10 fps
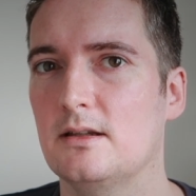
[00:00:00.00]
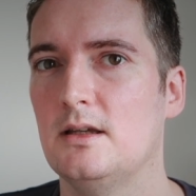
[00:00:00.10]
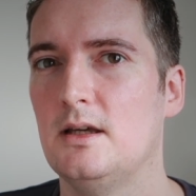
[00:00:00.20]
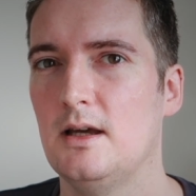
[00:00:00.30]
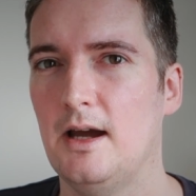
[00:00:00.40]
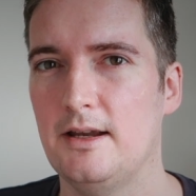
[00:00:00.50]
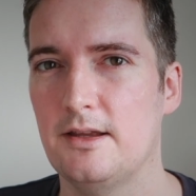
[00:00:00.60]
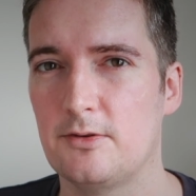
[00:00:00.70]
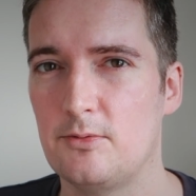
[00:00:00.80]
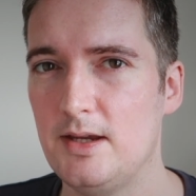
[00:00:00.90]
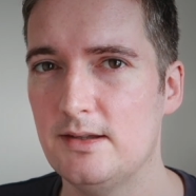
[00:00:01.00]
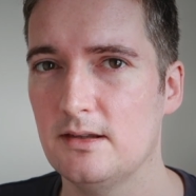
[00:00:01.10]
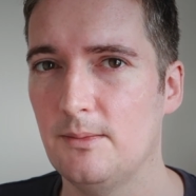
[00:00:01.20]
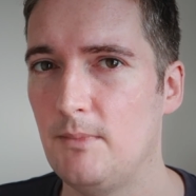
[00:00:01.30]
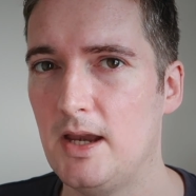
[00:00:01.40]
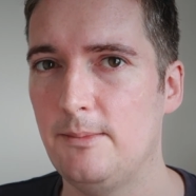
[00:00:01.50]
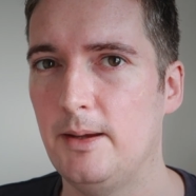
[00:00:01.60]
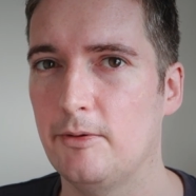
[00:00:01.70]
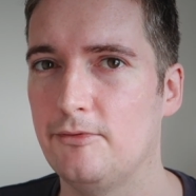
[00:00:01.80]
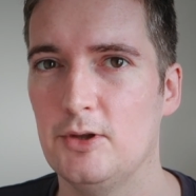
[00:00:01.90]
then, and as a reason
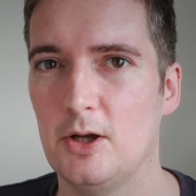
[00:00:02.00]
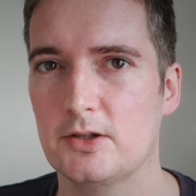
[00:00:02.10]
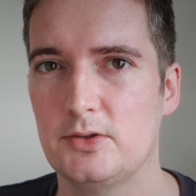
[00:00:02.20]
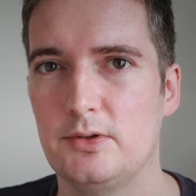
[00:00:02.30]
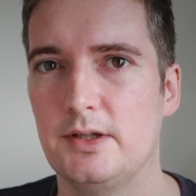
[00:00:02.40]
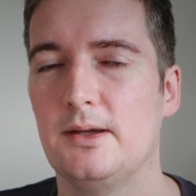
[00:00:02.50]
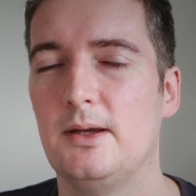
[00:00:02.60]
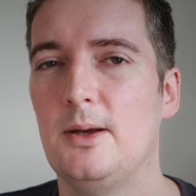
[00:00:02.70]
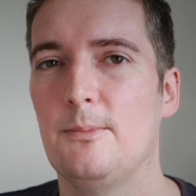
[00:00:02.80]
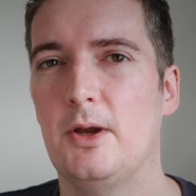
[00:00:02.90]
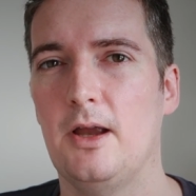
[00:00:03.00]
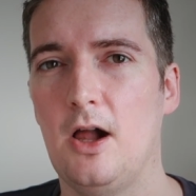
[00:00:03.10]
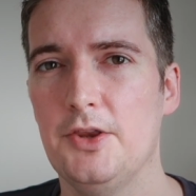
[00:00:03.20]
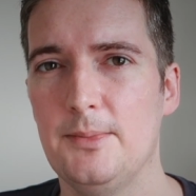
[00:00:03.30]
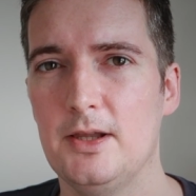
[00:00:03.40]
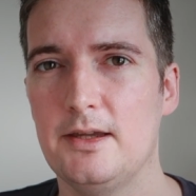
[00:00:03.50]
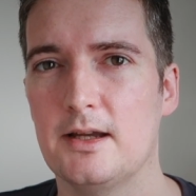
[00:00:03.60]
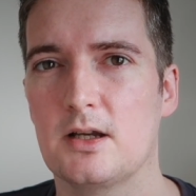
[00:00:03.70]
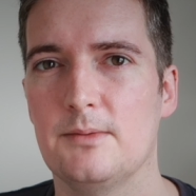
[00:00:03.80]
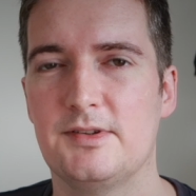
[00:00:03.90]
many people flocked to it. But
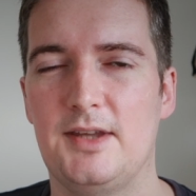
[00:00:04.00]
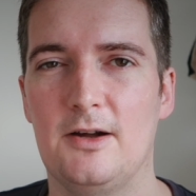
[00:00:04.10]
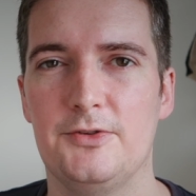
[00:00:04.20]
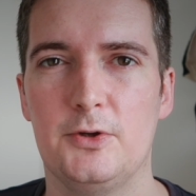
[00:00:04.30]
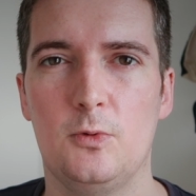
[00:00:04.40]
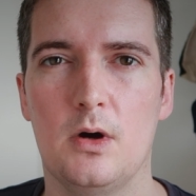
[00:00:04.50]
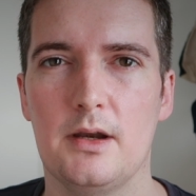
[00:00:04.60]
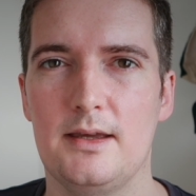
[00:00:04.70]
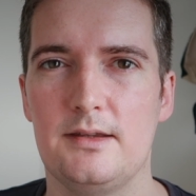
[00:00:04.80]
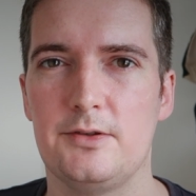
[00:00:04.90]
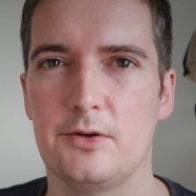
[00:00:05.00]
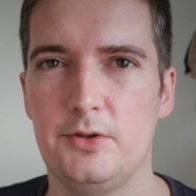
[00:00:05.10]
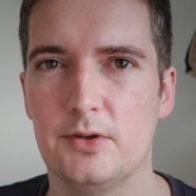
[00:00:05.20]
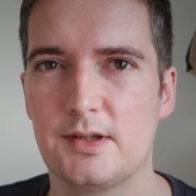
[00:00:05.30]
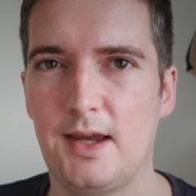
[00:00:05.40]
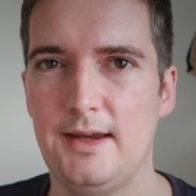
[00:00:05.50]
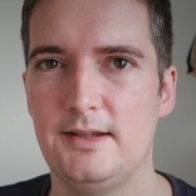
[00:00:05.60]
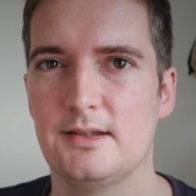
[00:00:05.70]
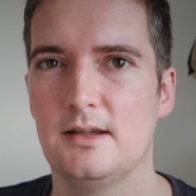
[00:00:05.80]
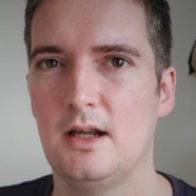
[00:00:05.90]
ultimately it comes down to what is your use
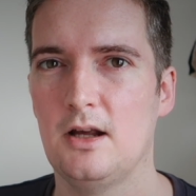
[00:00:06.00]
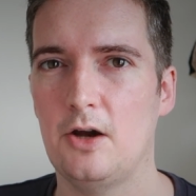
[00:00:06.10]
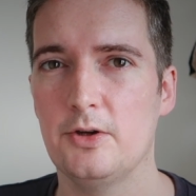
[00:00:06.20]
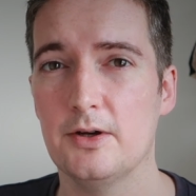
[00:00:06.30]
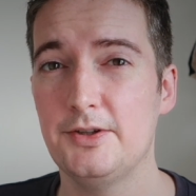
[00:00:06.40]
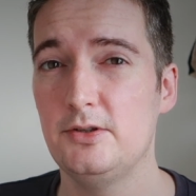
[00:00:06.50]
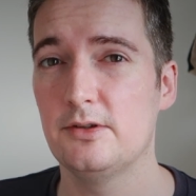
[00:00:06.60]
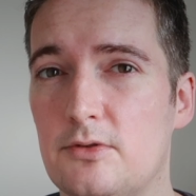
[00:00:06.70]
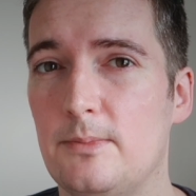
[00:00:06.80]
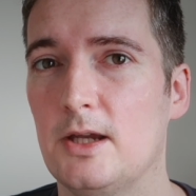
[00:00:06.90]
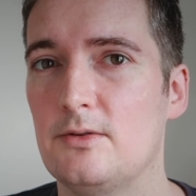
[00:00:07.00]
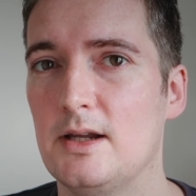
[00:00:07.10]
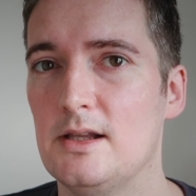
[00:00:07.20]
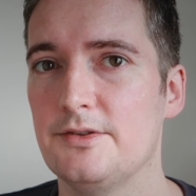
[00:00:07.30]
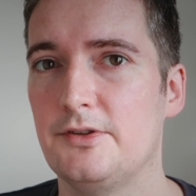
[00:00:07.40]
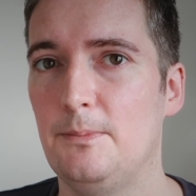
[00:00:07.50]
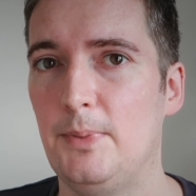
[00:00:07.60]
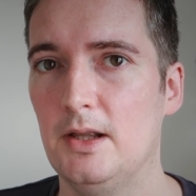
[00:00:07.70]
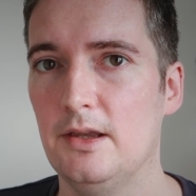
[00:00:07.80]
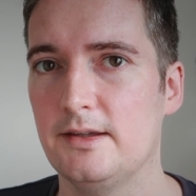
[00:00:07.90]
case. Are you going to use Ruby on Rails to
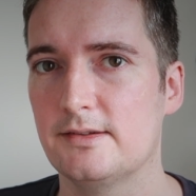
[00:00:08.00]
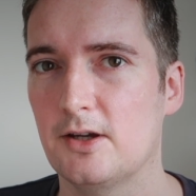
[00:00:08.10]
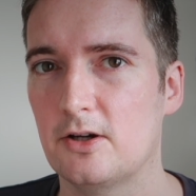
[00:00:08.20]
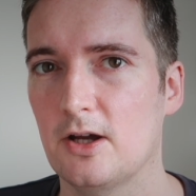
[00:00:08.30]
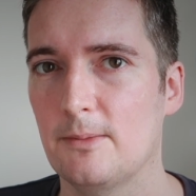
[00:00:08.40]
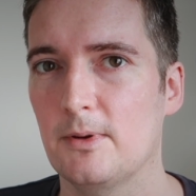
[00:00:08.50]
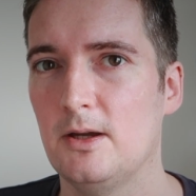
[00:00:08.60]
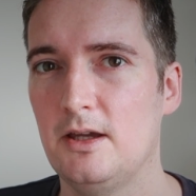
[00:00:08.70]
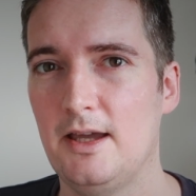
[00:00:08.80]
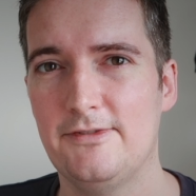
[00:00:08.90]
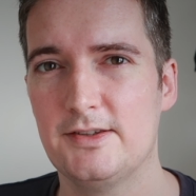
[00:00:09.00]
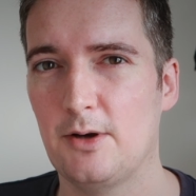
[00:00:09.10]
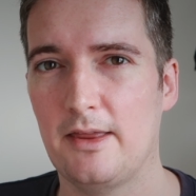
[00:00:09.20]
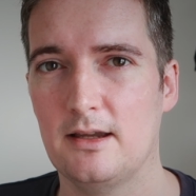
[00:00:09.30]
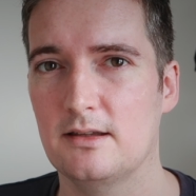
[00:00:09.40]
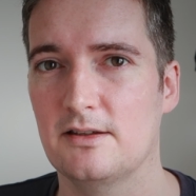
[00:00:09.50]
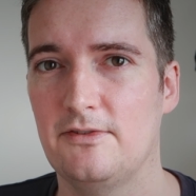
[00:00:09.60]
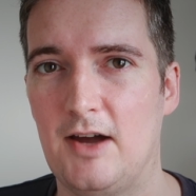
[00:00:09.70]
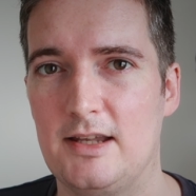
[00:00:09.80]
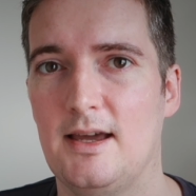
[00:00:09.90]
build a startup? If so, I think
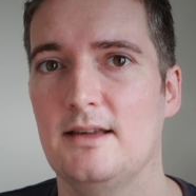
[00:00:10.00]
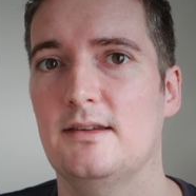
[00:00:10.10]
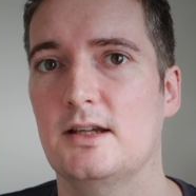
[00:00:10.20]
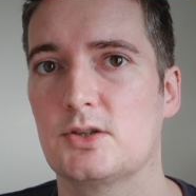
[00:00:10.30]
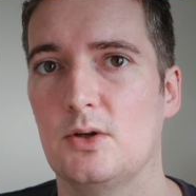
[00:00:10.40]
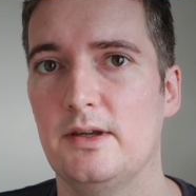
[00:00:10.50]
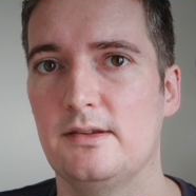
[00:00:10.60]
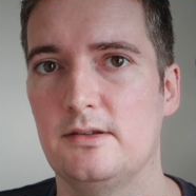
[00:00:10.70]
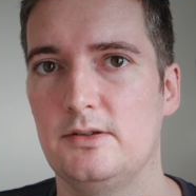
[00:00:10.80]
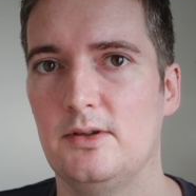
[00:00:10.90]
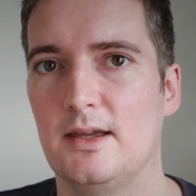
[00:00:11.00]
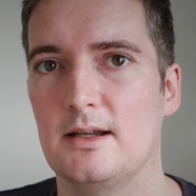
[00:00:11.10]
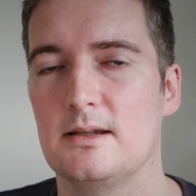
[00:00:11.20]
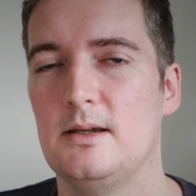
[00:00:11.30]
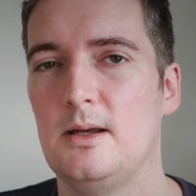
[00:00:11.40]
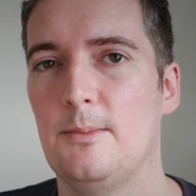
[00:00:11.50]
it's a fantastic choice to do that.